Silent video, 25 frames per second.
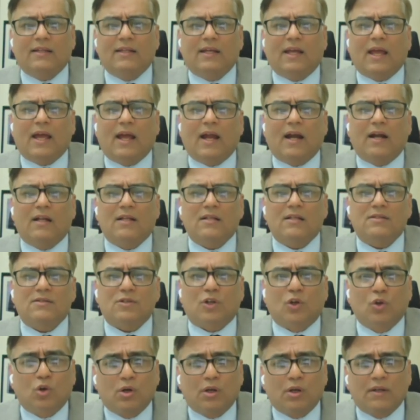they had a
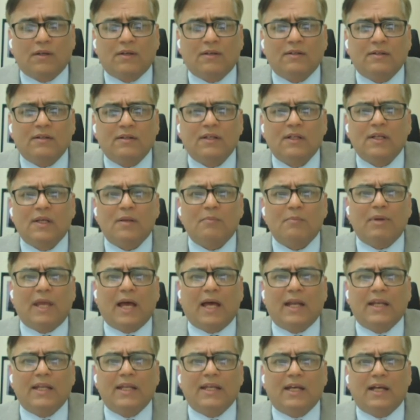slogan,
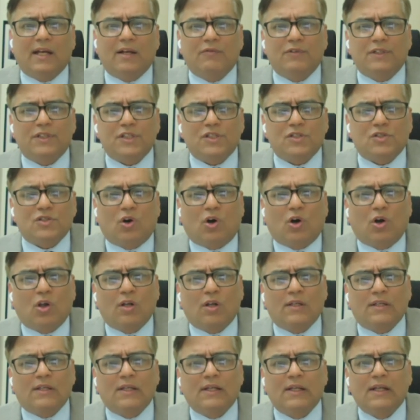Bayania, which is
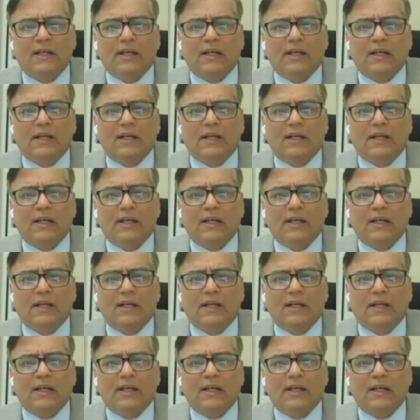called,